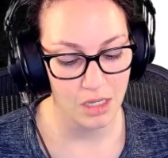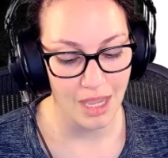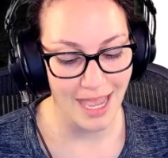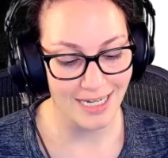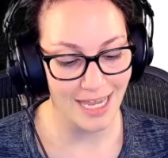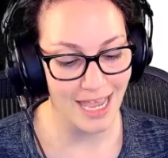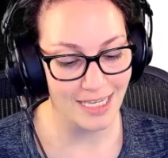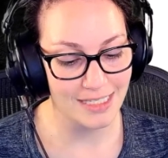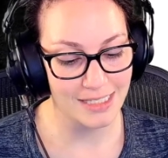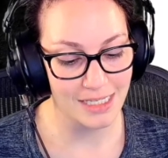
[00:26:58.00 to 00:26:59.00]
and
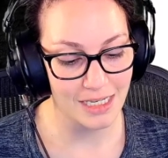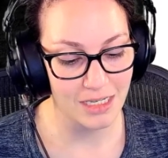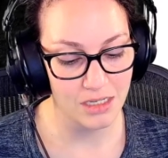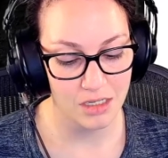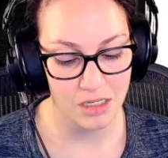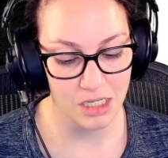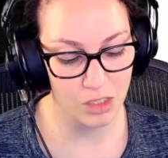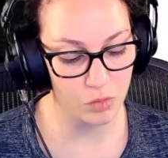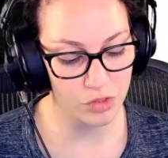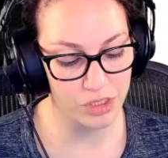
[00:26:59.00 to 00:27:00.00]
AC
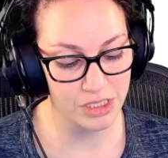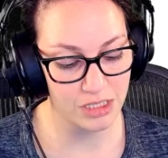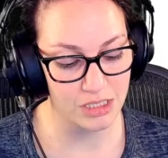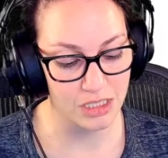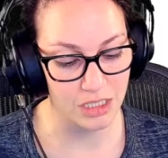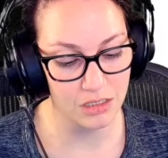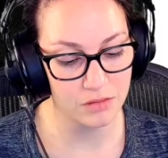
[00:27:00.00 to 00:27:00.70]
equals 16